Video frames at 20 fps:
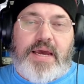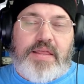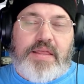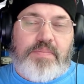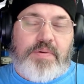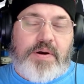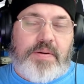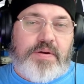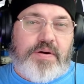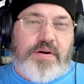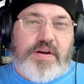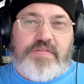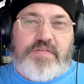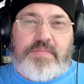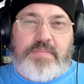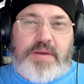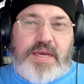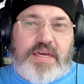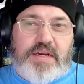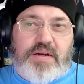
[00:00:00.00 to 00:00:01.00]
They probably aren't even
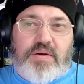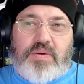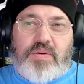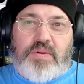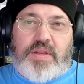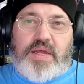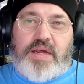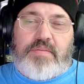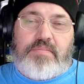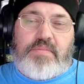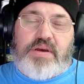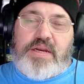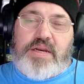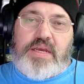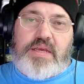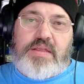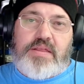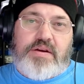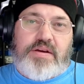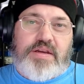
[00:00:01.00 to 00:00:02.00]
making a whole lot of money.
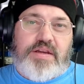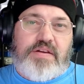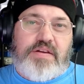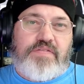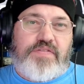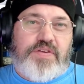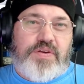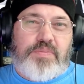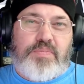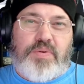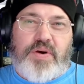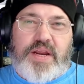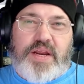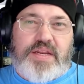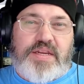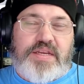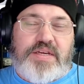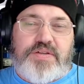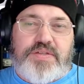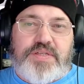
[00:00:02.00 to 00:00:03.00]
They're getting a few brand
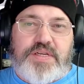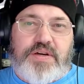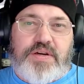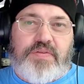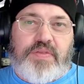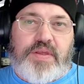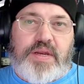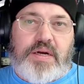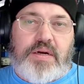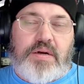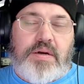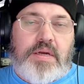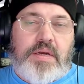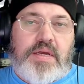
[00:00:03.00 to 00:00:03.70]
deals here and there.